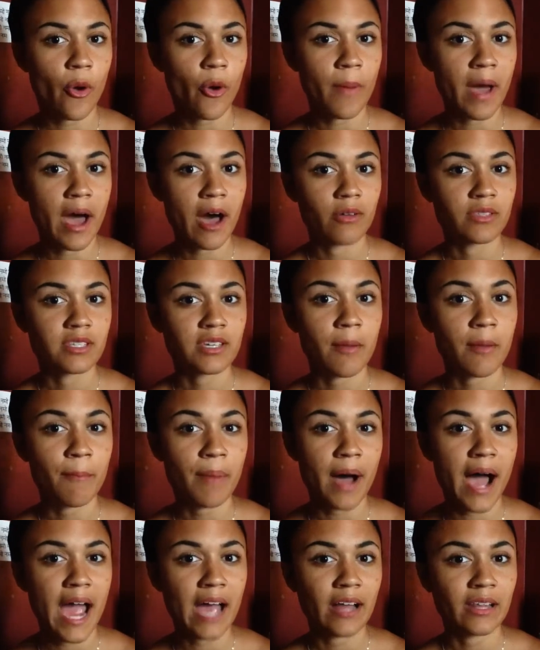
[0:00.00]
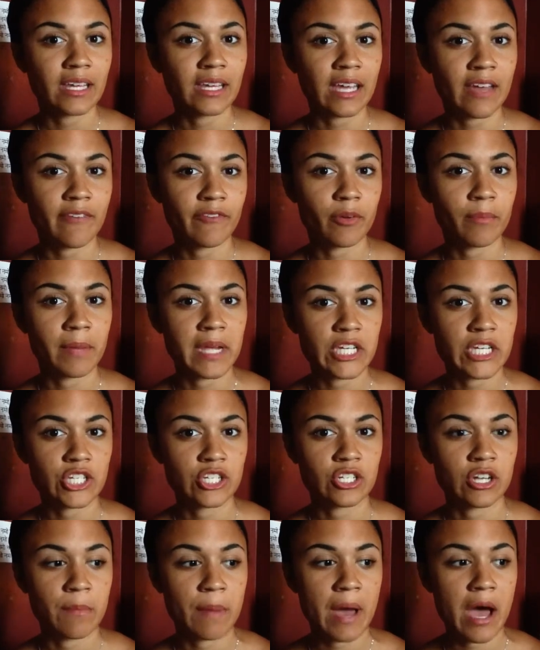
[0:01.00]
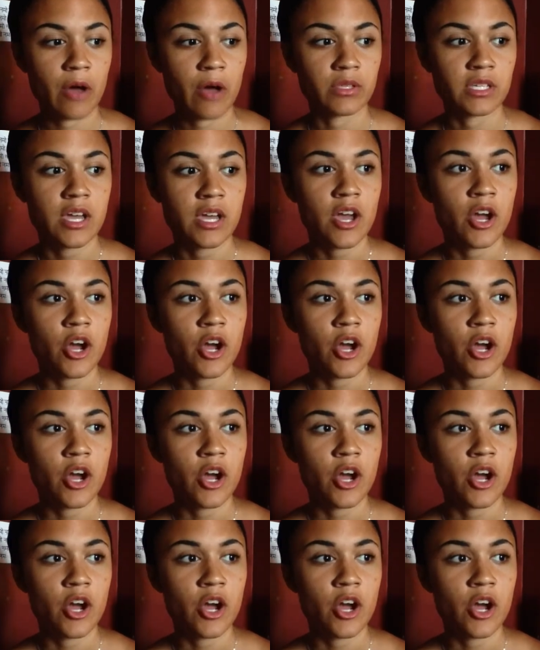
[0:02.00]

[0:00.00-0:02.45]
about compiling information about